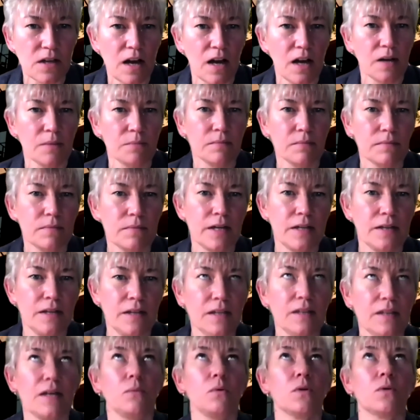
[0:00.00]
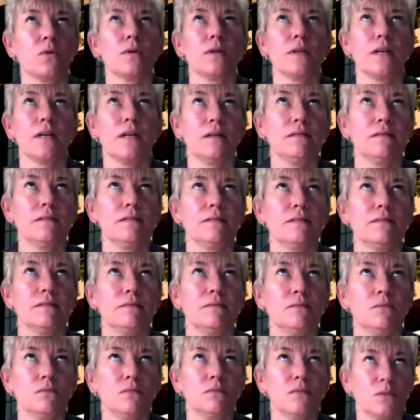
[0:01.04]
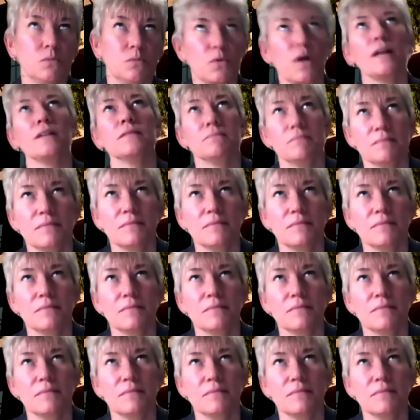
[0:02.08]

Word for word: Um, I think that would really, well,